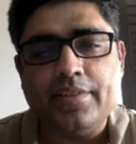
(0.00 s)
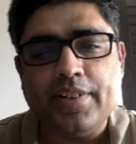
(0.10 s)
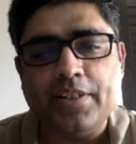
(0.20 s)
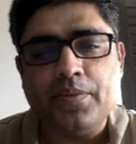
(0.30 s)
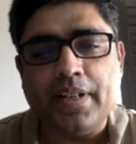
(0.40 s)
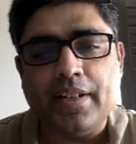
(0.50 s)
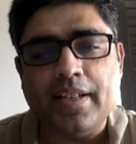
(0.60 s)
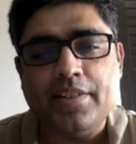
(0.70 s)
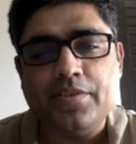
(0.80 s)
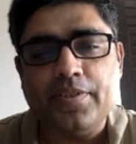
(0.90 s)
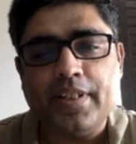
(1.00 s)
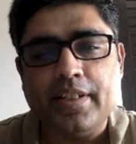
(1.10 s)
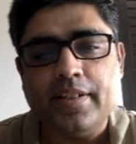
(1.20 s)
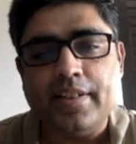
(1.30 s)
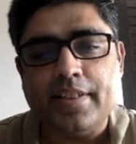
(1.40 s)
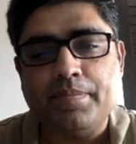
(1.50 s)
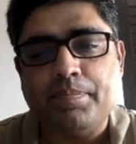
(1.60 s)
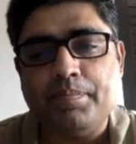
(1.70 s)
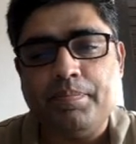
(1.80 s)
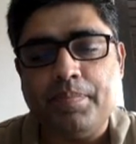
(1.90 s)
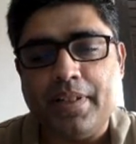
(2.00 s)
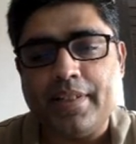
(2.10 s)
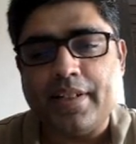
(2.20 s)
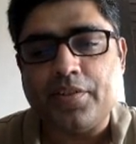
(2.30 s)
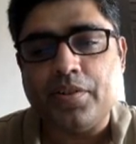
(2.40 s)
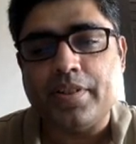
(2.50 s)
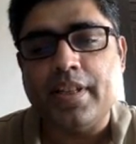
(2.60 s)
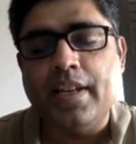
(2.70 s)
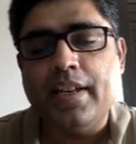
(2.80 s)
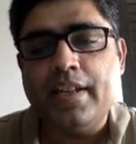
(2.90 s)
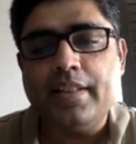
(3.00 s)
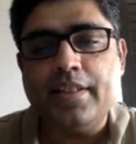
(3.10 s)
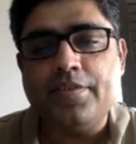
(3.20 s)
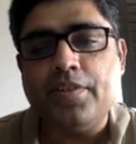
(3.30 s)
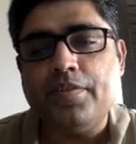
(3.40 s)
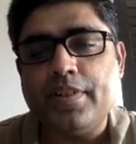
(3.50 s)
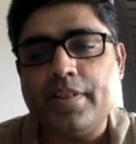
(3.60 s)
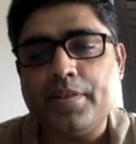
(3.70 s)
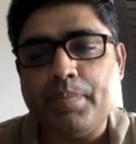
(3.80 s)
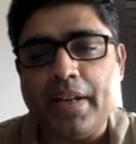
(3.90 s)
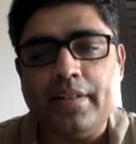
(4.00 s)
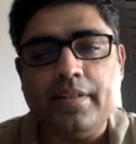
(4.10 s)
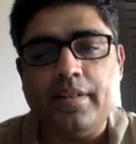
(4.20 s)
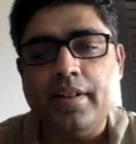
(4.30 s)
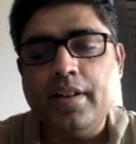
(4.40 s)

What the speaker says: trying to analyze over here is placed across in this form of a spider